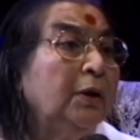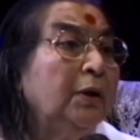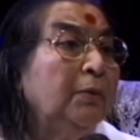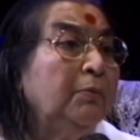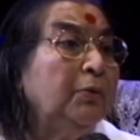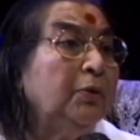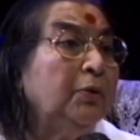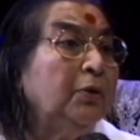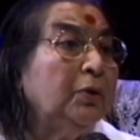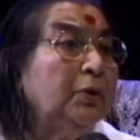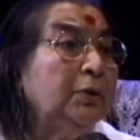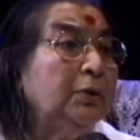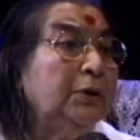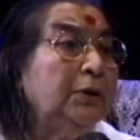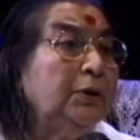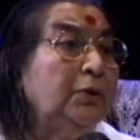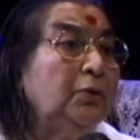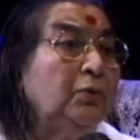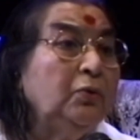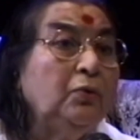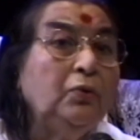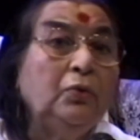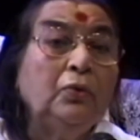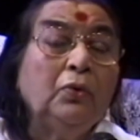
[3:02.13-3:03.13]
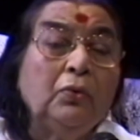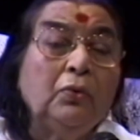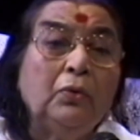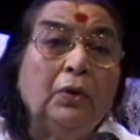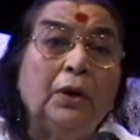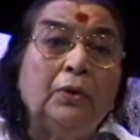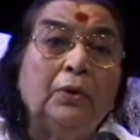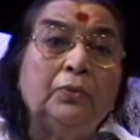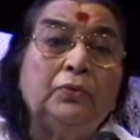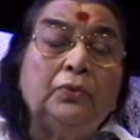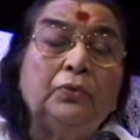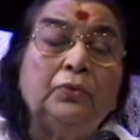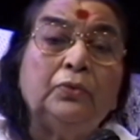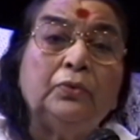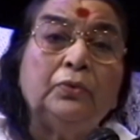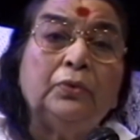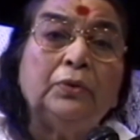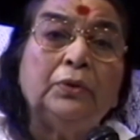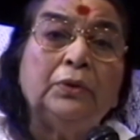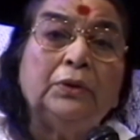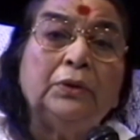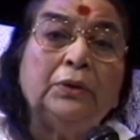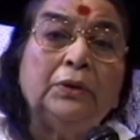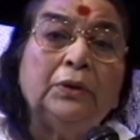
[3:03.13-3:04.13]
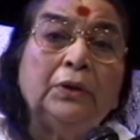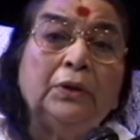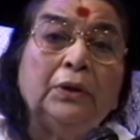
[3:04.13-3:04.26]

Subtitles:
Because they don't know how to do it.